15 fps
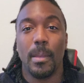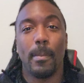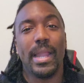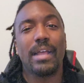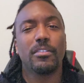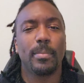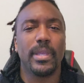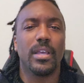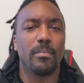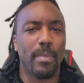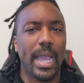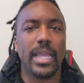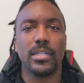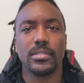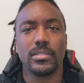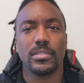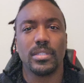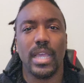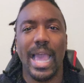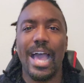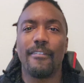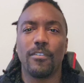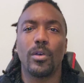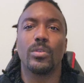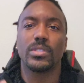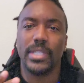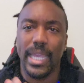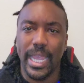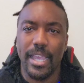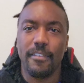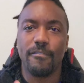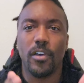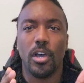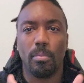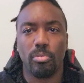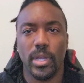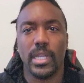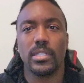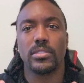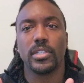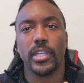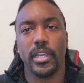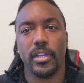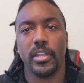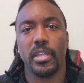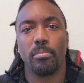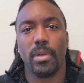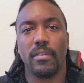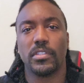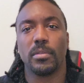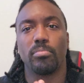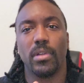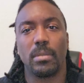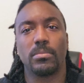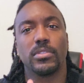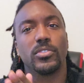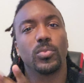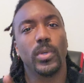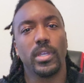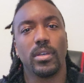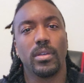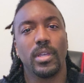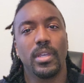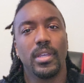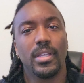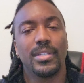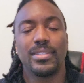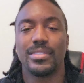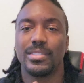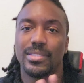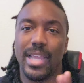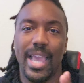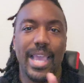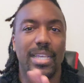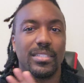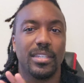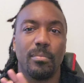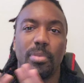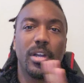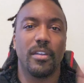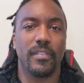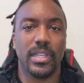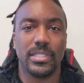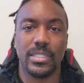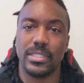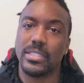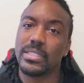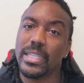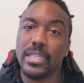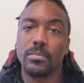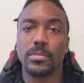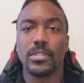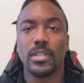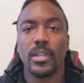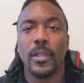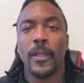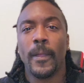They have to be unbiased. And iPhones can fall prey to security and privacy problems as well. It's not as impervious as it seems.